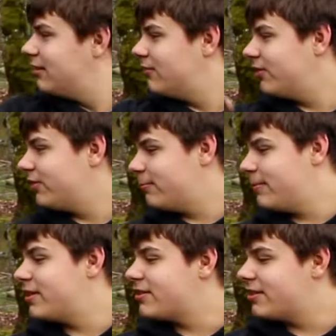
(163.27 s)
What, your
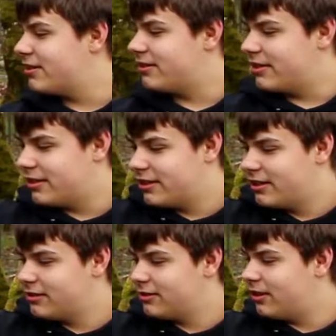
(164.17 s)
imaginary
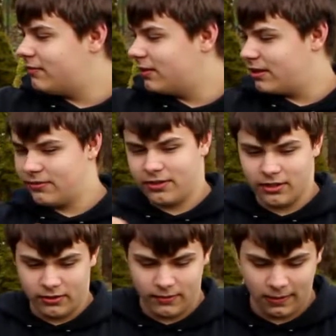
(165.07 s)
love life?
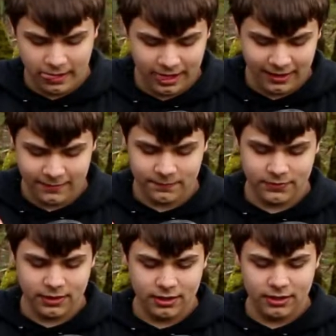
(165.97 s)
What do you mean
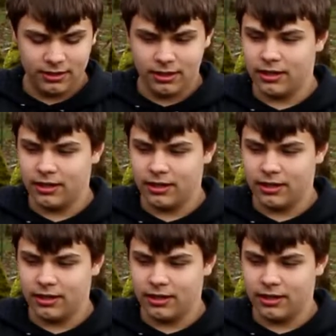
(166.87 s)
imaginary?